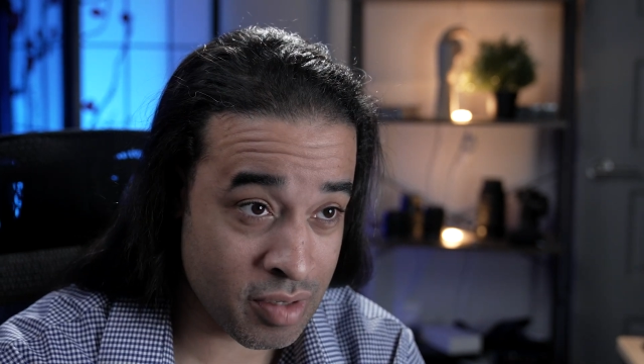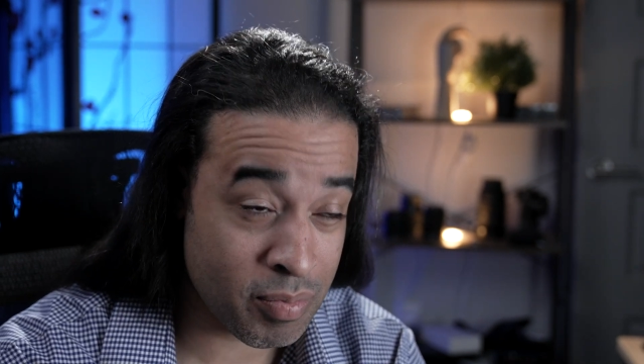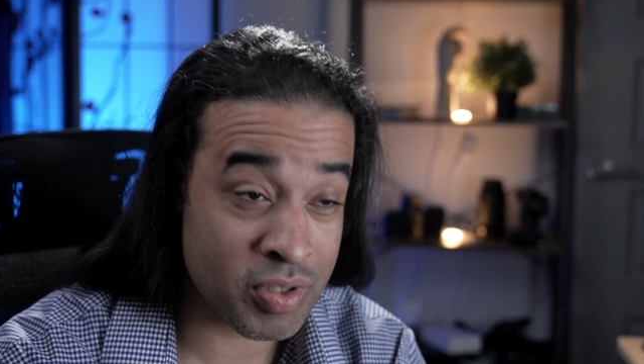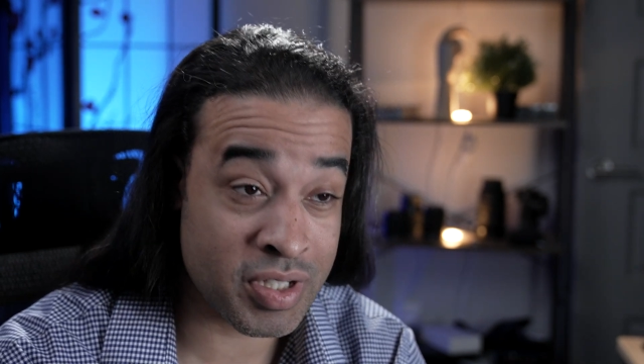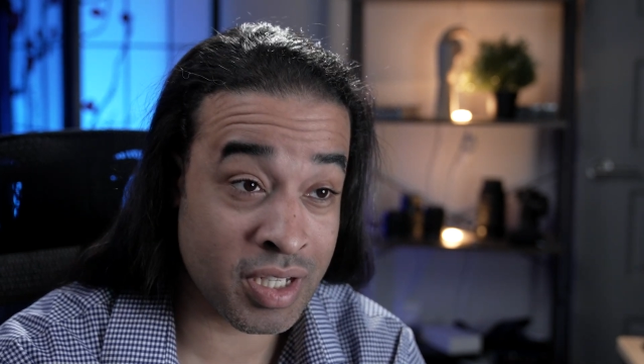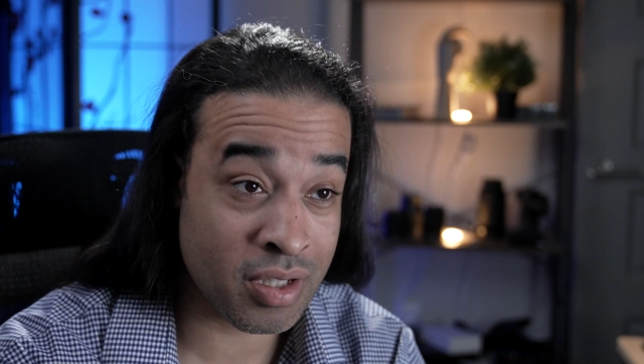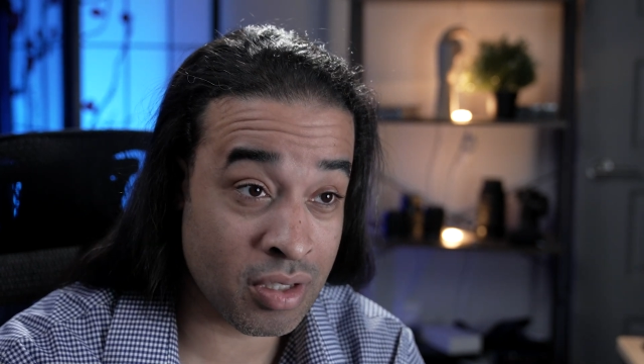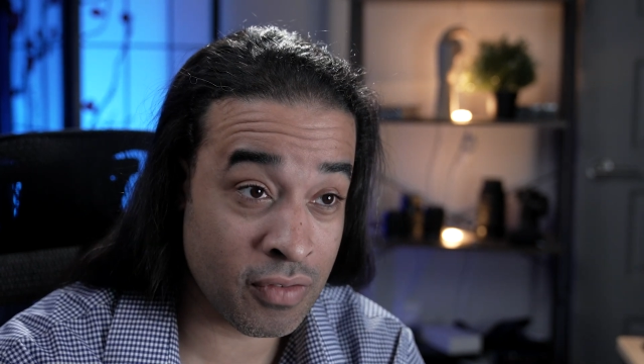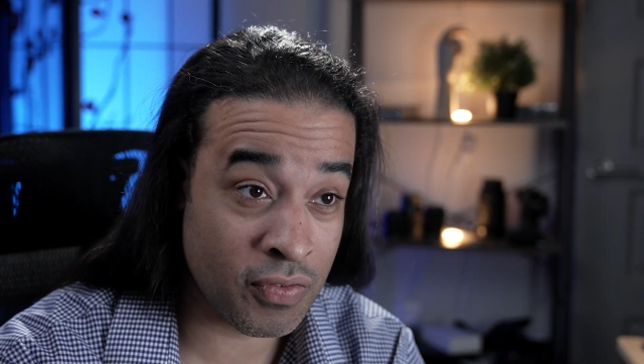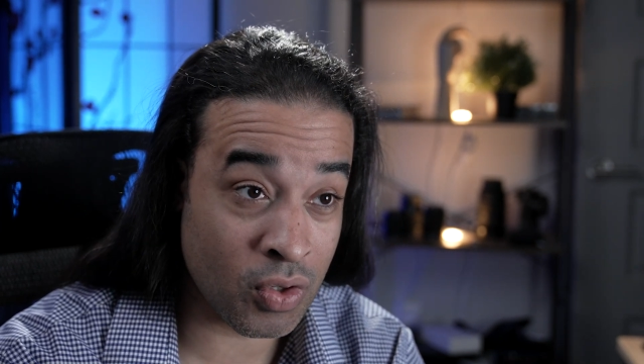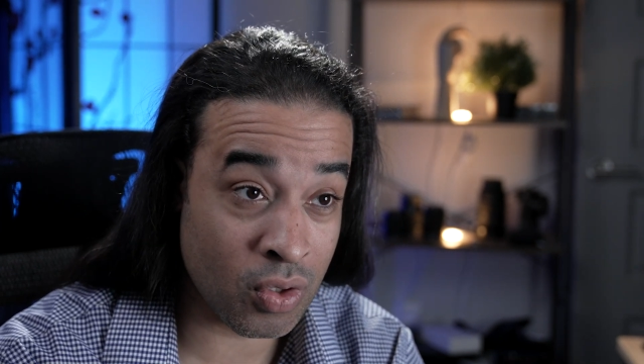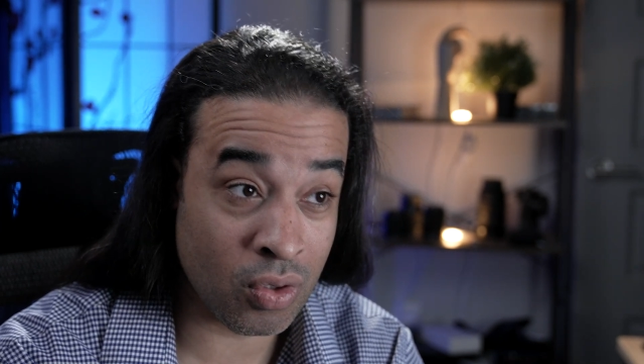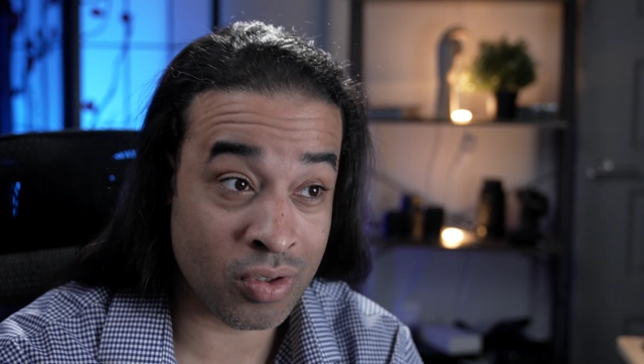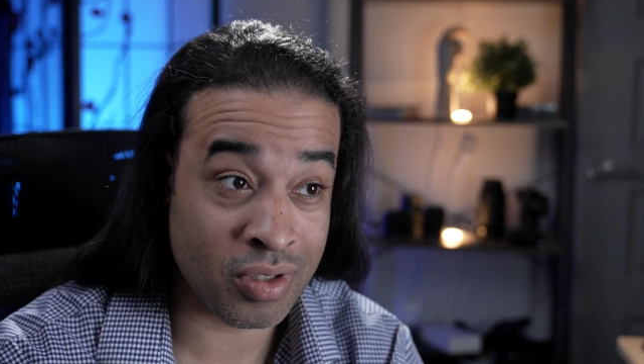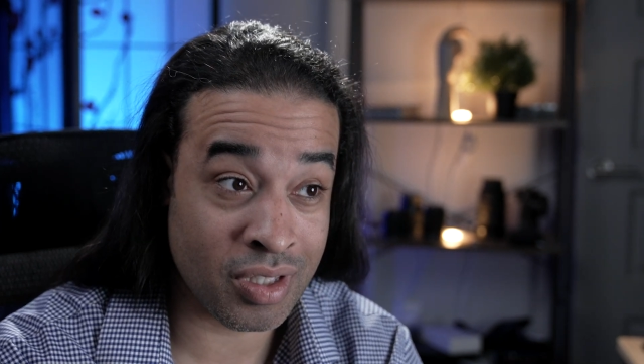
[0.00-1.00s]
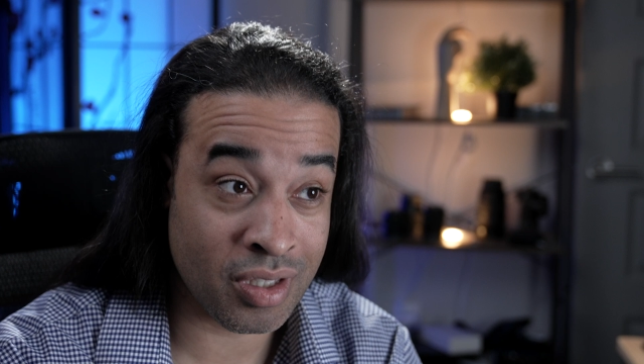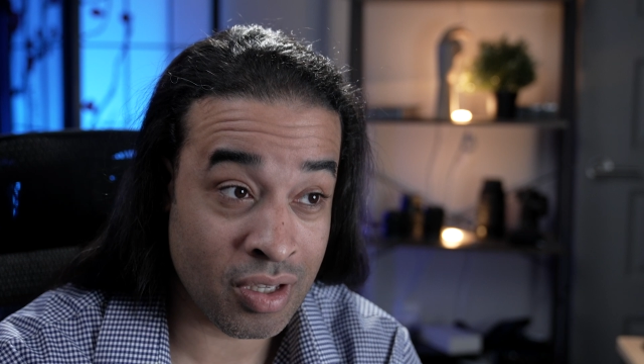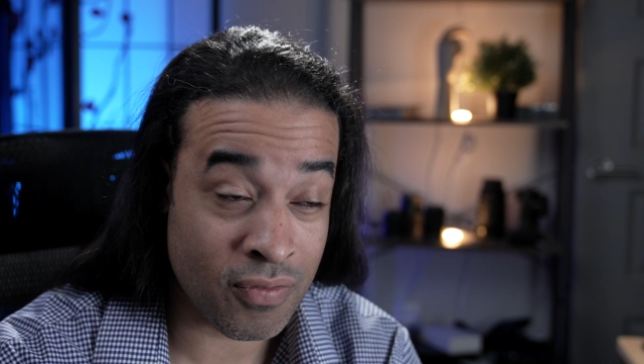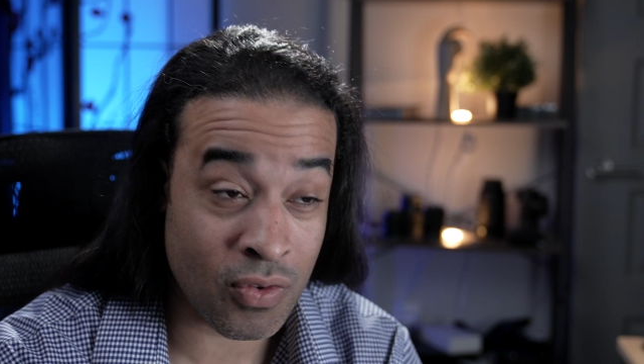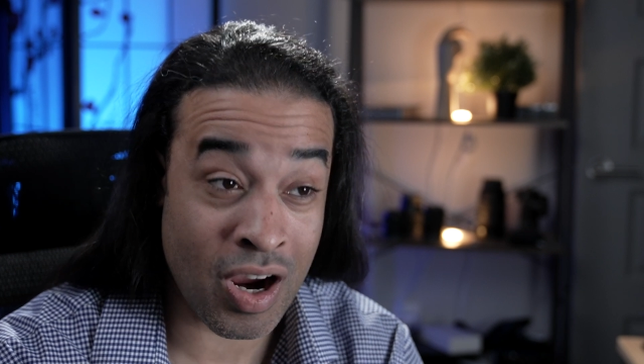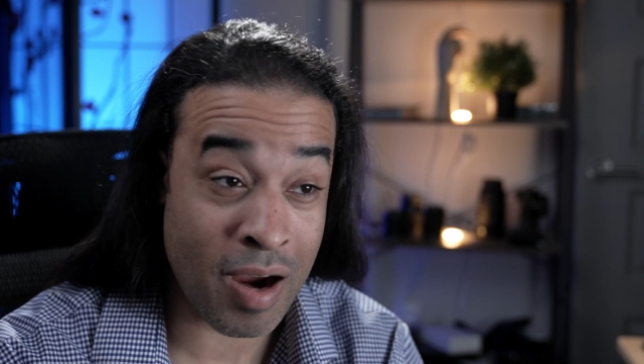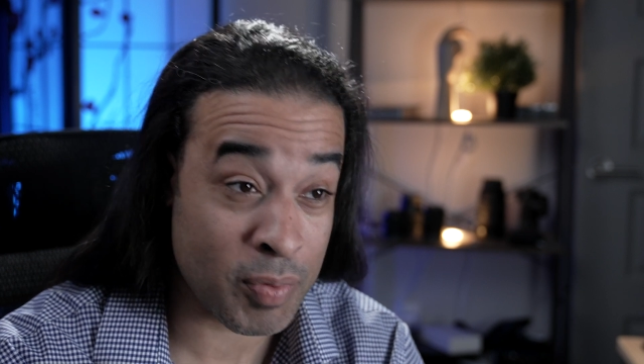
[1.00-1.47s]
particularly if you're looking
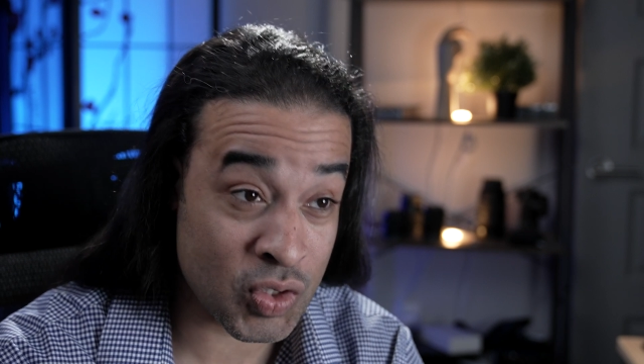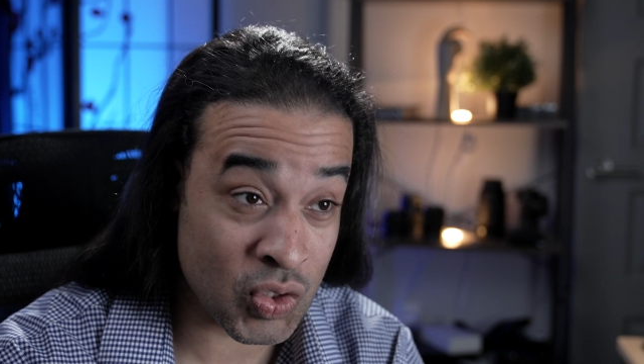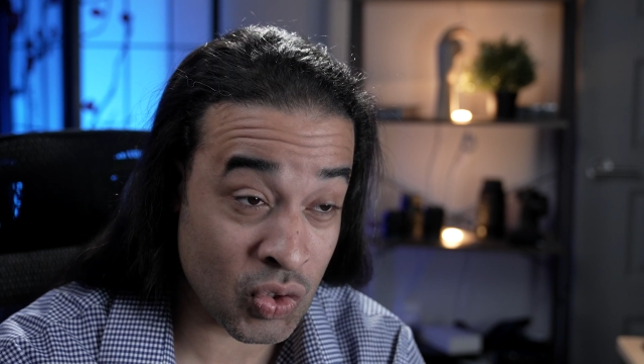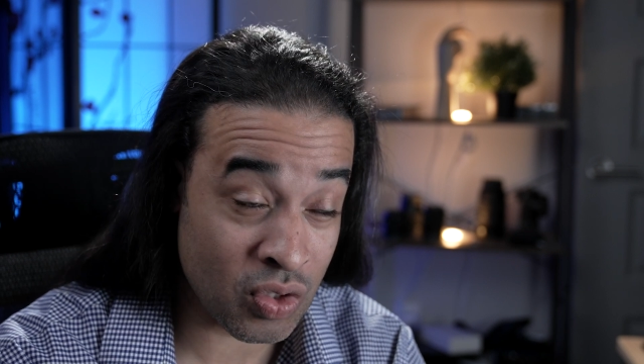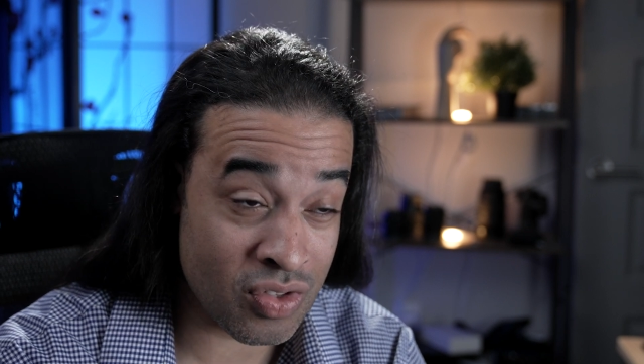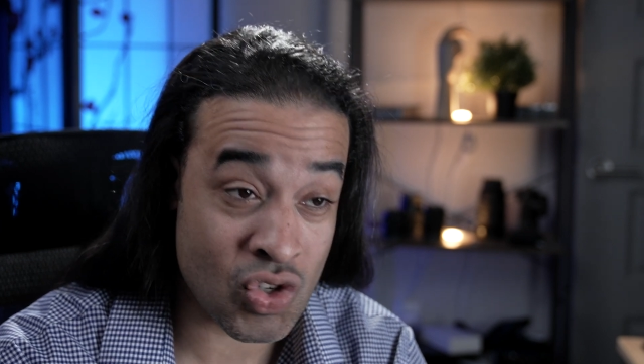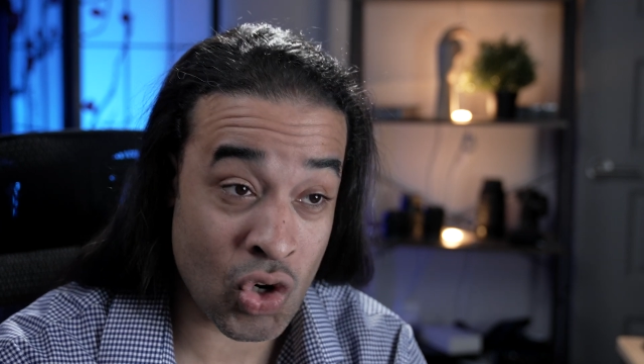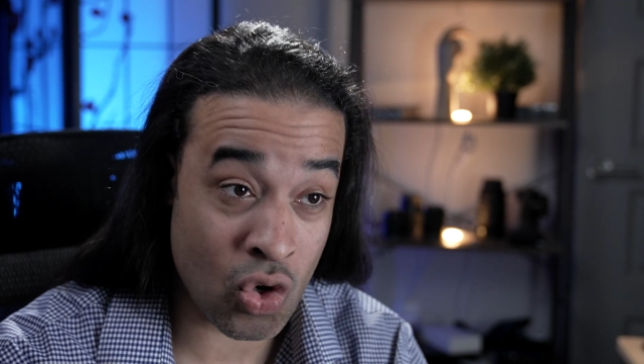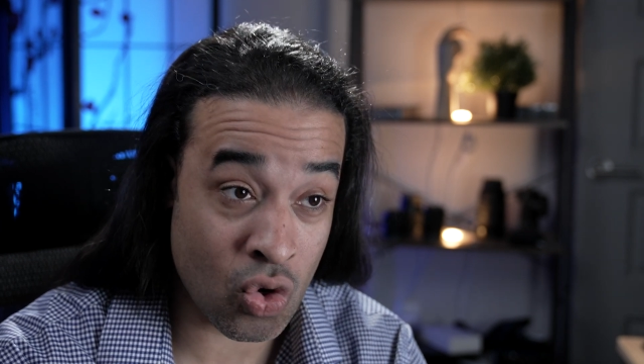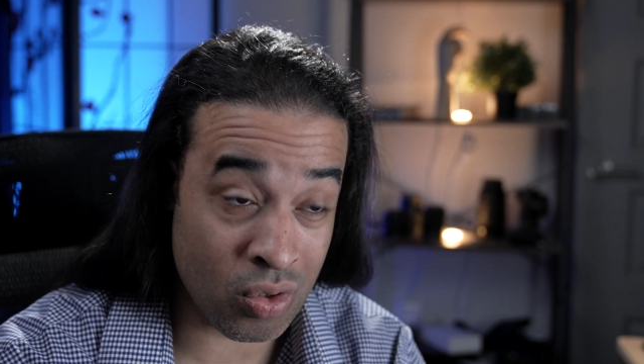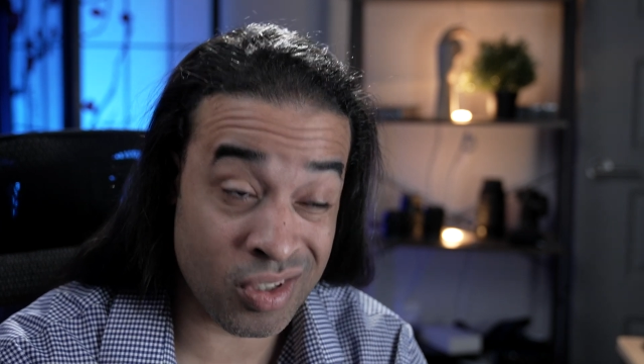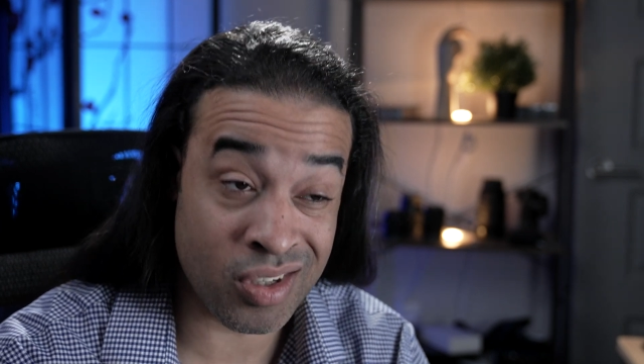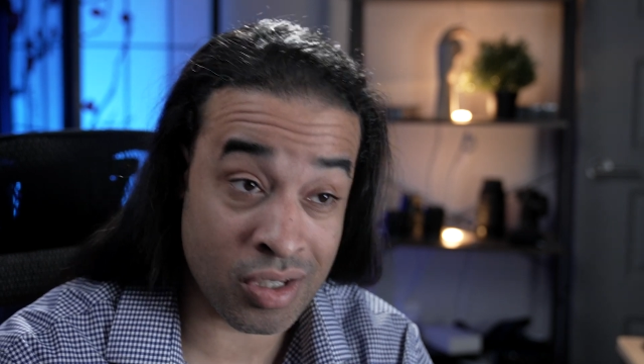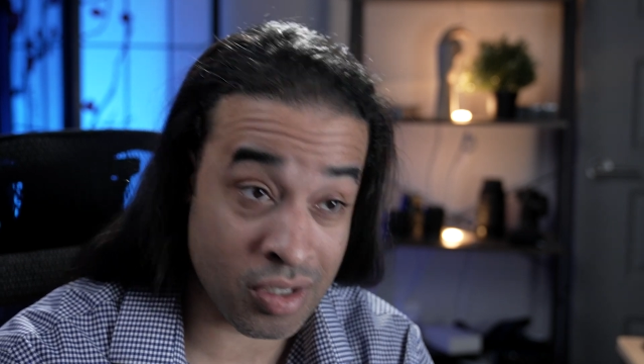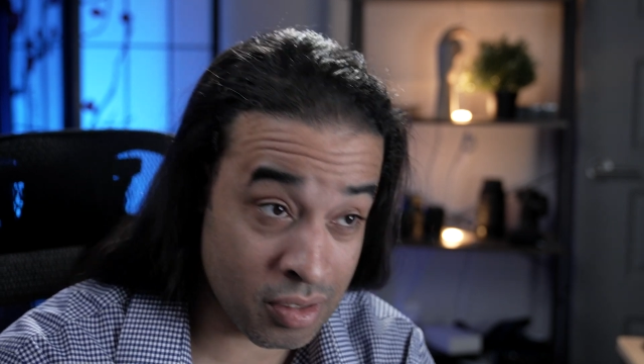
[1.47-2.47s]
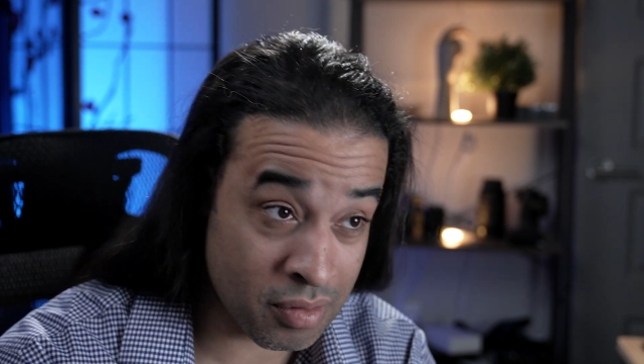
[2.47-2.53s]
for opportunities early on.